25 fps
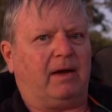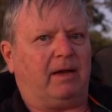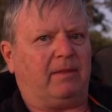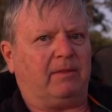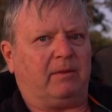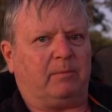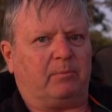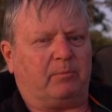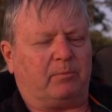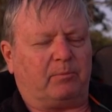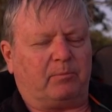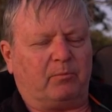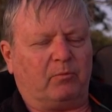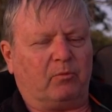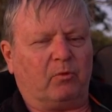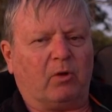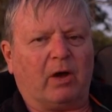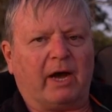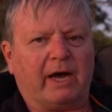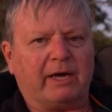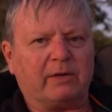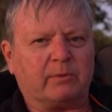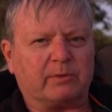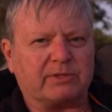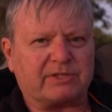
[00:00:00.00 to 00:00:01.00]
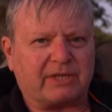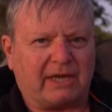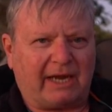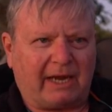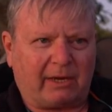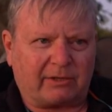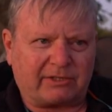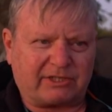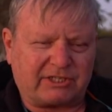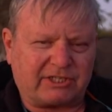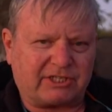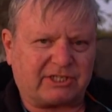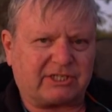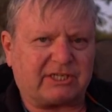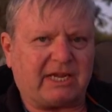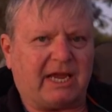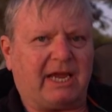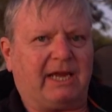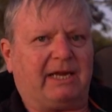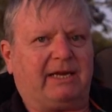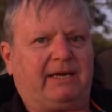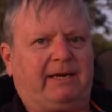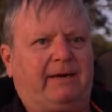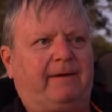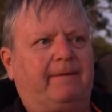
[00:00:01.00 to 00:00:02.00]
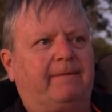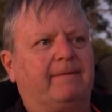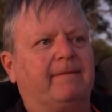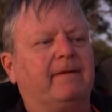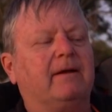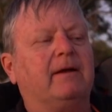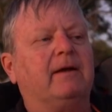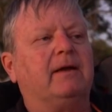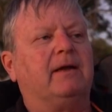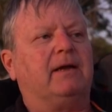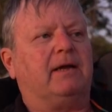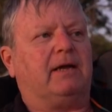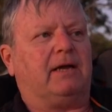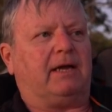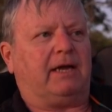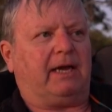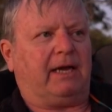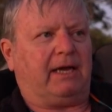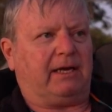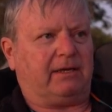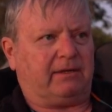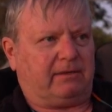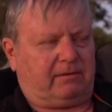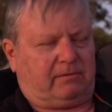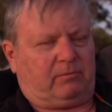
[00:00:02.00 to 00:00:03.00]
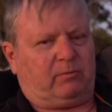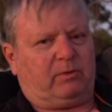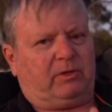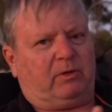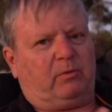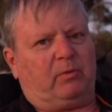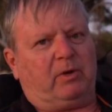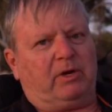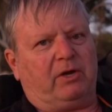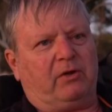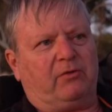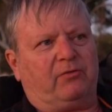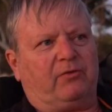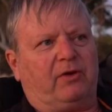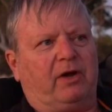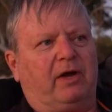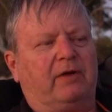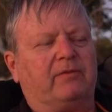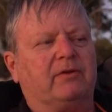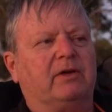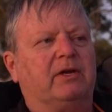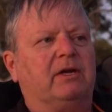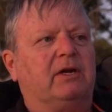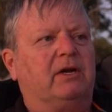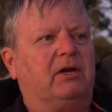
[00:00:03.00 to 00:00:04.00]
and the ride was outstanding, and with a 105.